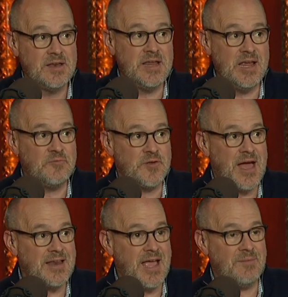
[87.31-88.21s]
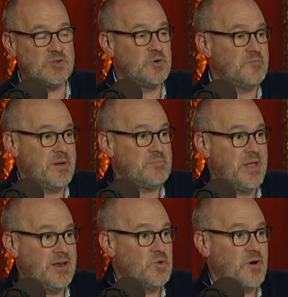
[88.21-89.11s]
need for that game to have been
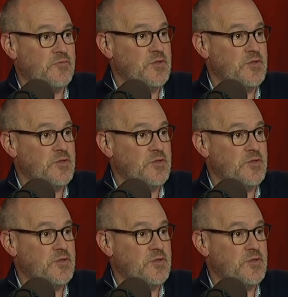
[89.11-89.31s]
played in order